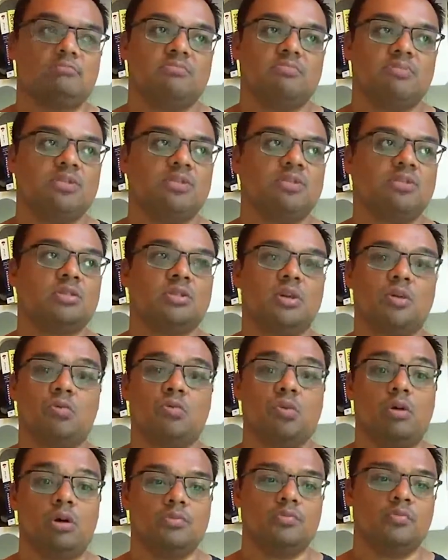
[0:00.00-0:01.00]
So
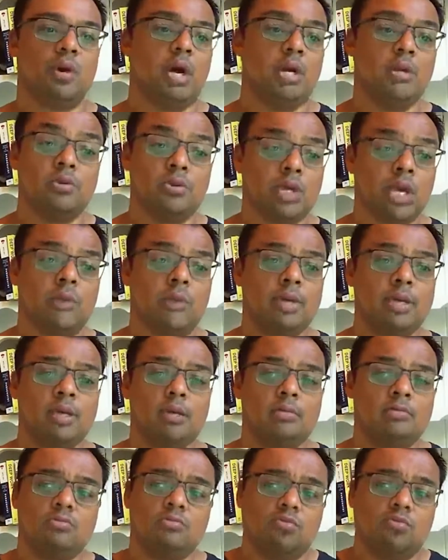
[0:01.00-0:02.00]
what? But are you
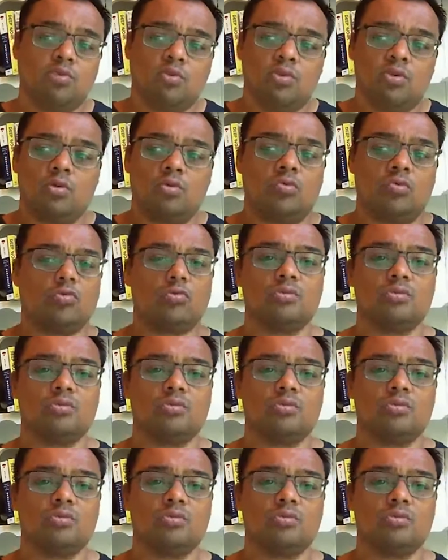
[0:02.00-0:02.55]
coming? Well, cool.